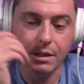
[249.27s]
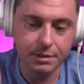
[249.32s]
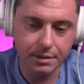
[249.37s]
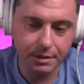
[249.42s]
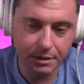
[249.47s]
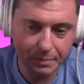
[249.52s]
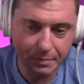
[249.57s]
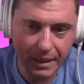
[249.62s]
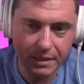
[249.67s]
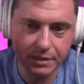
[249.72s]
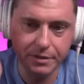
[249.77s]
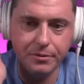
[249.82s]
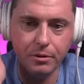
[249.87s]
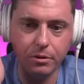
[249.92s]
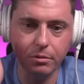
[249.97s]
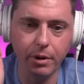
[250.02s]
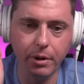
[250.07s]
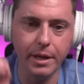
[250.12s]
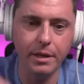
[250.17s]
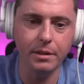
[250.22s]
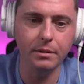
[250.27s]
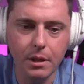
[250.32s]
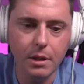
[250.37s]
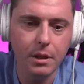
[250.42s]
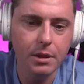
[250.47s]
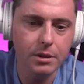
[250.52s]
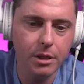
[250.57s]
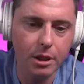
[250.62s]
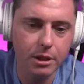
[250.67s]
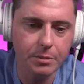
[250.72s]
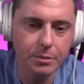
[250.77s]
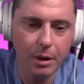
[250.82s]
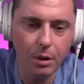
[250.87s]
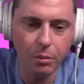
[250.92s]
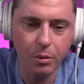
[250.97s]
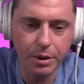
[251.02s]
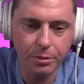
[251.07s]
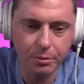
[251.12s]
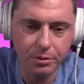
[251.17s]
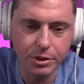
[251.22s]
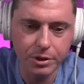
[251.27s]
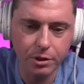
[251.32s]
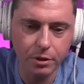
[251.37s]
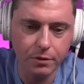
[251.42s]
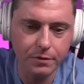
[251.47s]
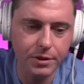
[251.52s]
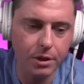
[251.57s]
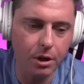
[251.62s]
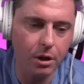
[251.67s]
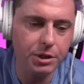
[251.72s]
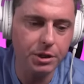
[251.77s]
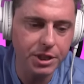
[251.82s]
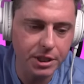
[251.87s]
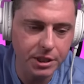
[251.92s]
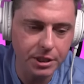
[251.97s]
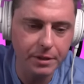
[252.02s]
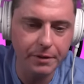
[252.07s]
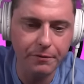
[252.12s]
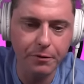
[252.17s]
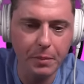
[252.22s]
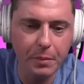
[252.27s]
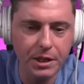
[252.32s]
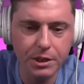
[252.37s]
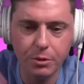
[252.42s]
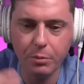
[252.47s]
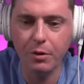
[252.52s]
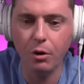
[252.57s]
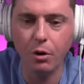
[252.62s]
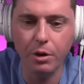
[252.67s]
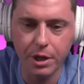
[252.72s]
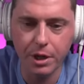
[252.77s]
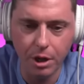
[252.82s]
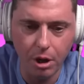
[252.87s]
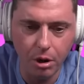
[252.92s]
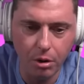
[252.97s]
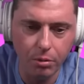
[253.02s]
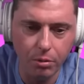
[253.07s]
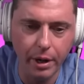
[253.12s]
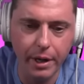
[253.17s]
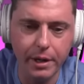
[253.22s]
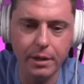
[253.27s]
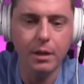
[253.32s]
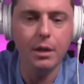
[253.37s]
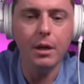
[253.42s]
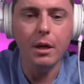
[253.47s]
Suspenseful, right? Talks about where the reserves are, just information we already know, right?